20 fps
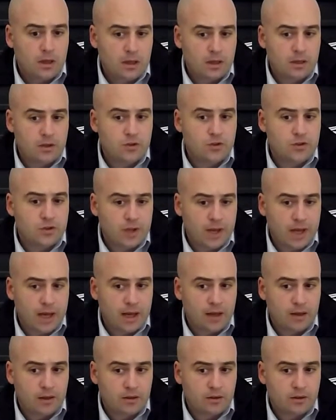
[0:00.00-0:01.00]
is
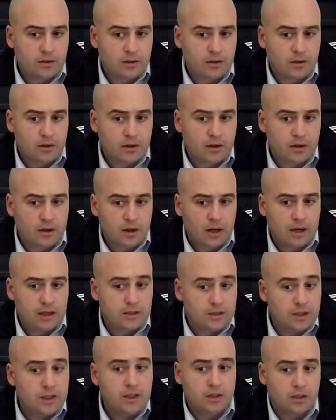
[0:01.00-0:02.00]
that I
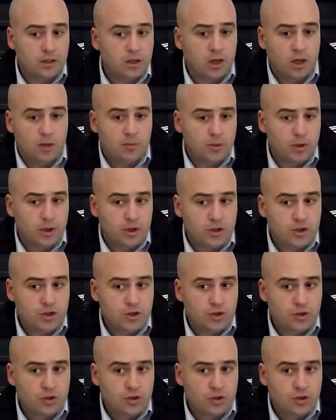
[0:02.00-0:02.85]
did accomplish